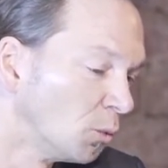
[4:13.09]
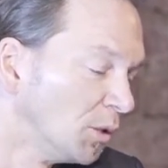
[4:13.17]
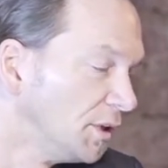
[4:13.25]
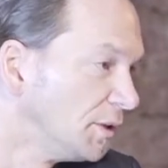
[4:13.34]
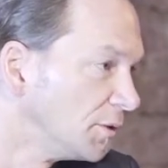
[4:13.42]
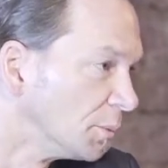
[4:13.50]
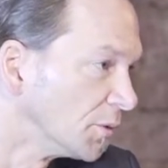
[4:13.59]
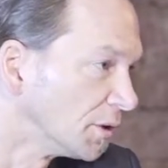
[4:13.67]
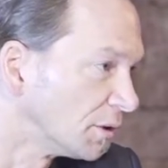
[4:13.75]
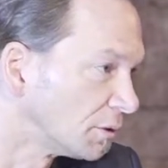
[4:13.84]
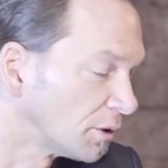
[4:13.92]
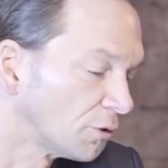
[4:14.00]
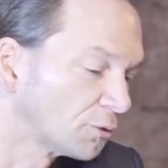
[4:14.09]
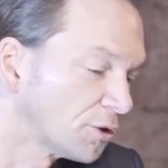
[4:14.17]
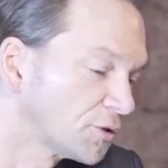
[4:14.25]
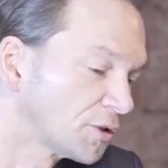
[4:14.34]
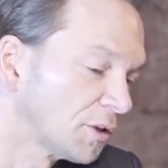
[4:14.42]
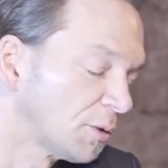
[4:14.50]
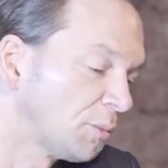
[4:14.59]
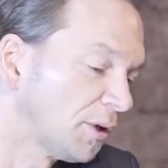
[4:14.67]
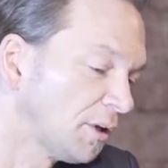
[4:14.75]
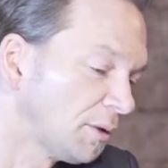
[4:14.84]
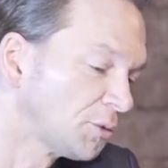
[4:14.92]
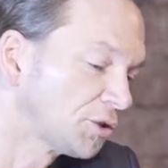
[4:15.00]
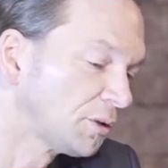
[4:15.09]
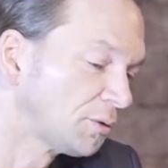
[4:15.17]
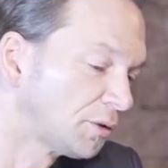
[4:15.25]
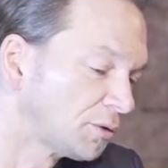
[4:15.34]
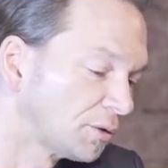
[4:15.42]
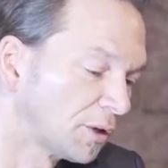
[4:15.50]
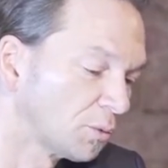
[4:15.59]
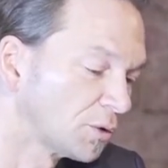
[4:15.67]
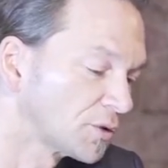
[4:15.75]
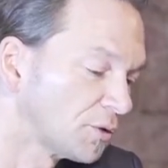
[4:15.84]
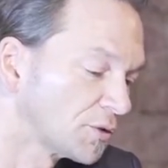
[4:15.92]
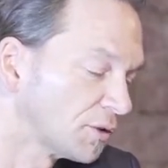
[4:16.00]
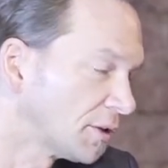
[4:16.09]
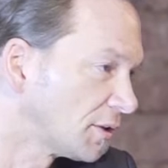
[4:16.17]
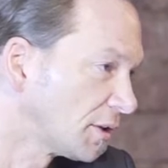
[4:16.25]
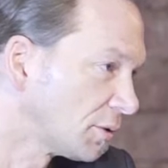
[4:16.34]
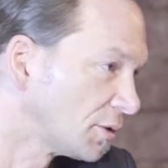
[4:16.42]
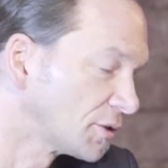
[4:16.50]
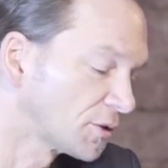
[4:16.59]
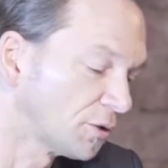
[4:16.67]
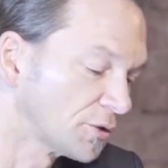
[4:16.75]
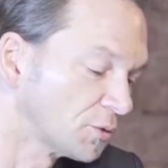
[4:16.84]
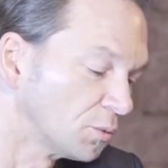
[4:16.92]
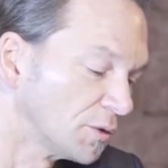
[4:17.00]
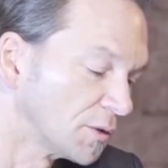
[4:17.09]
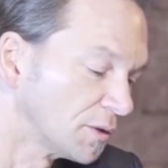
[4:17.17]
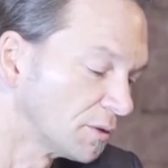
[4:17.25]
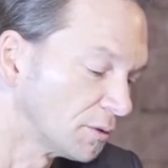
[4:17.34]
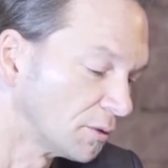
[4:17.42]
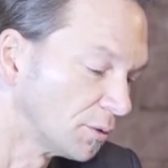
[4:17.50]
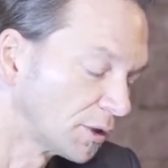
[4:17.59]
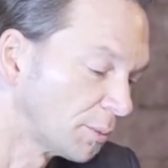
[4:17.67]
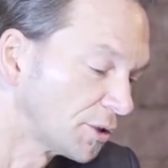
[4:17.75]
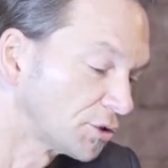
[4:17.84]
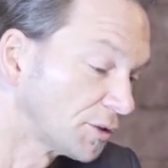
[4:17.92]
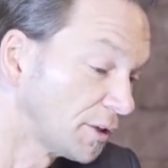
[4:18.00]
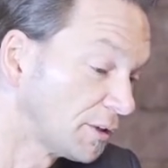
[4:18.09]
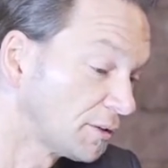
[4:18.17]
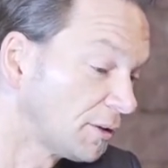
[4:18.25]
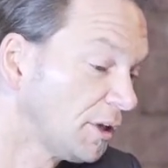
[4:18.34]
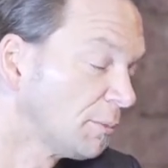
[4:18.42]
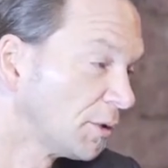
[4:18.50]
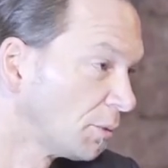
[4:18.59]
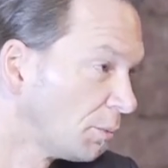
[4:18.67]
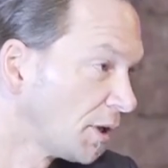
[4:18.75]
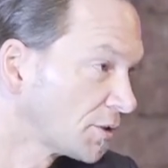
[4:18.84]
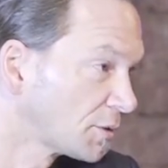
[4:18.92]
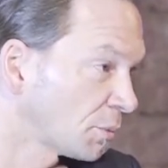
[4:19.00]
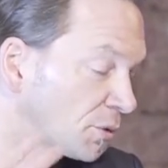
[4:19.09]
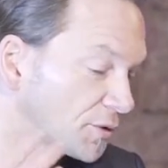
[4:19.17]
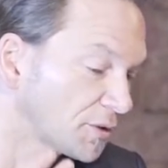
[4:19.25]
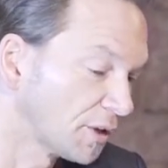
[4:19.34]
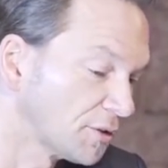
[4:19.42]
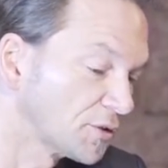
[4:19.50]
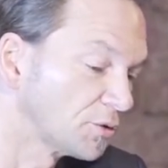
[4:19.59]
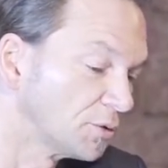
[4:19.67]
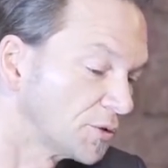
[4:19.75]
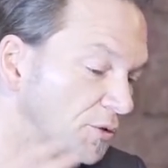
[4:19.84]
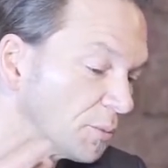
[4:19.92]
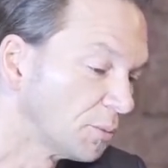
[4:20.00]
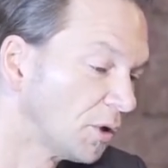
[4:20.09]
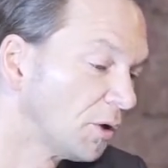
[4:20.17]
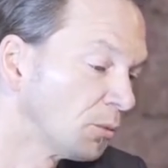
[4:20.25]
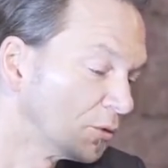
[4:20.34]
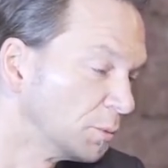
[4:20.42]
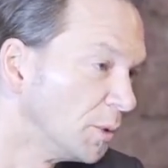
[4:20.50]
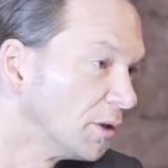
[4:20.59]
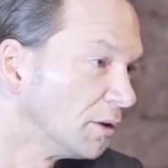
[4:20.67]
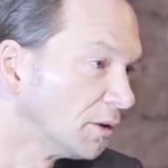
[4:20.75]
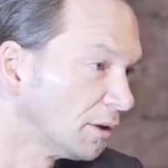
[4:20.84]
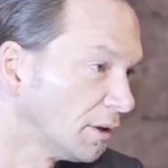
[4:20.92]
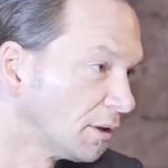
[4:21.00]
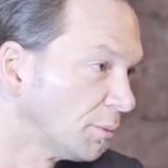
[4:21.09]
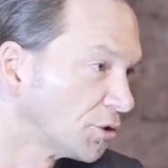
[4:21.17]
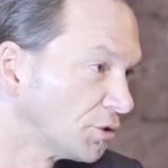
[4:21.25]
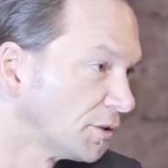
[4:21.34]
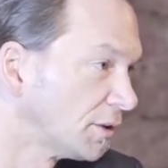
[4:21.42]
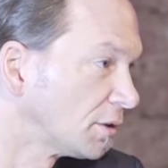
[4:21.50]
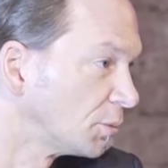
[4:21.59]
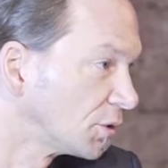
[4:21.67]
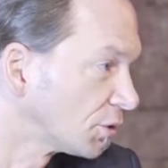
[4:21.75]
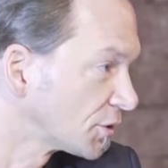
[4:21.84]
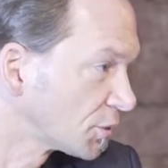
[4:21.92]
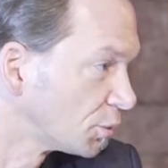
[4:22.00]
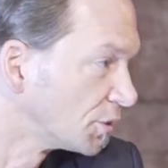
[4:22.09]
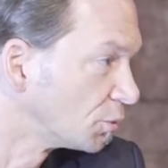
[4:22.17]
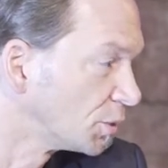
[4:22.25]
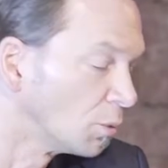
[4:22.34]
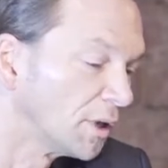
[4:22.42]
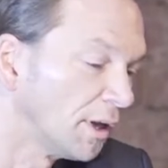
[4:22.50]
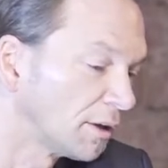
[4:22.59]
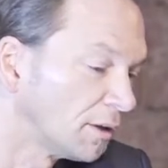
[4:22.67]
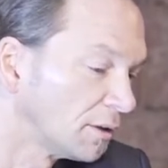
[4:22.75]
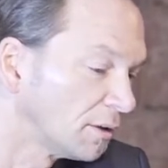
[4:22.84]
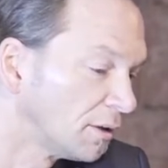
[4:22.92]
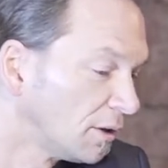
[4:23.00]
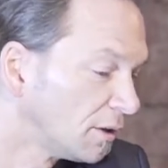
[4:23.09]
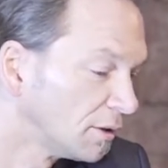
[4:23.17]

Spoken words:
we need them there. Of course, you can apply machine learning neural networks also in other areas, also with lower dimensional data, but it makes the most sense to use them with bigger and higher dimensional data, because we're lacking